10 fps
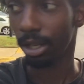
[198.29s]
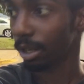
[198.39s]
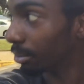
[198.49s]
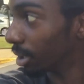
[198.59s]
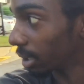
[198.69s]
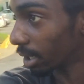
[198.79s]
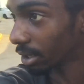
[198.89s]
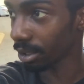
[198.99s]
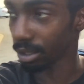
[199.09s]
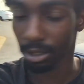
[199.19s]
but like
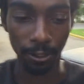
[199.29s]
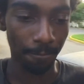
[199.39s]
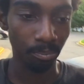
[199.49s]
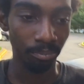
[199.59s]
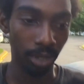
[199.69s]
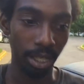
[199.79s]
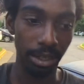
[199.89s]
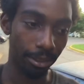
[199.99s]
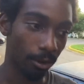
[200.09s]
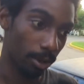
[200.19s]
the
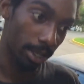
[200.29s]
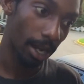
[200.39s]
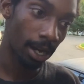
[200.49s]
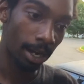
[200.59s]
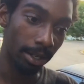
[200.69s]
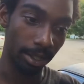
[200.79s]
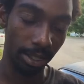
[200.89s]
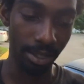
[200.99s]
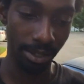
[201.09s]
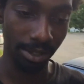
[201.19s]
E39, the
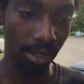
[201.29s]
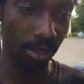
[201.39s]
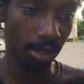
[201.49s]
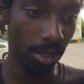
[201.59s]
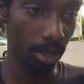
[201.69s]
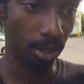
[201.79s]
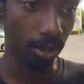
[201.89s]
E60,